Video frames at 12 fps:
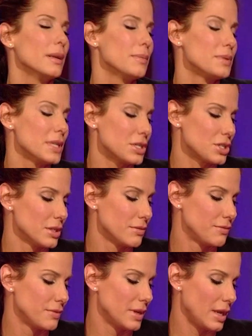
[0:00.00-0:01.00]
an obsession
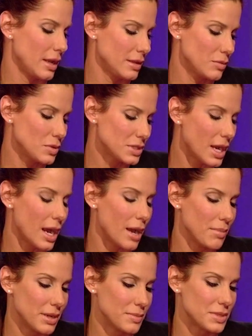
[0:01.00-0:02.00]
of... what's a
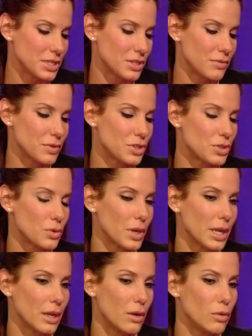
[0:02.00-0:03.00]
hobby? An obsession of
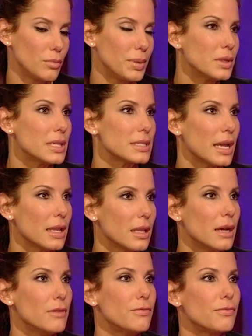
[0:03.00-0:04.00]
restoring old buildings. I
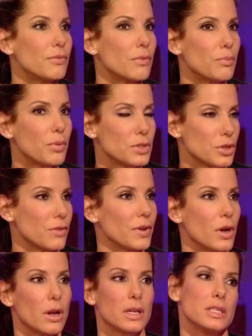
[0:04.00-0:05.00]
love
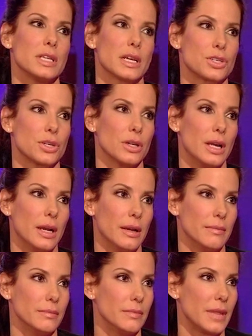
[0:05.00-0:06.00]
preserving architecture
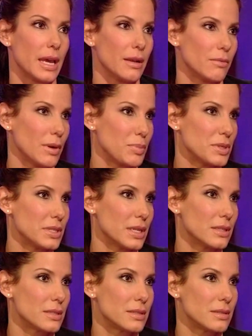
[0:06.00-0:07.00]
that
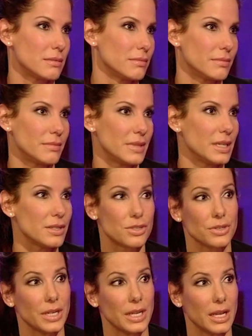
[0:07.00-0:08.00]
represents the
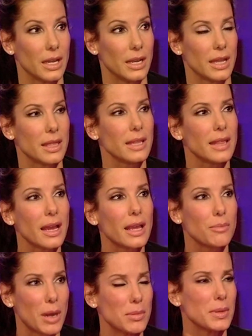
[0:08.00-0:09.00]
history. And I think that
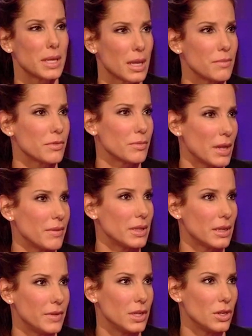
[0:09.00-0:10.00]
probably comes from having
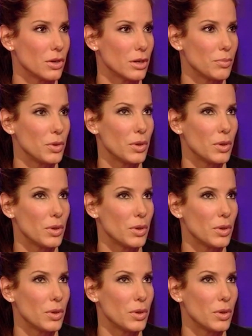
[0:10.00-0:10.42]
lived in Europe.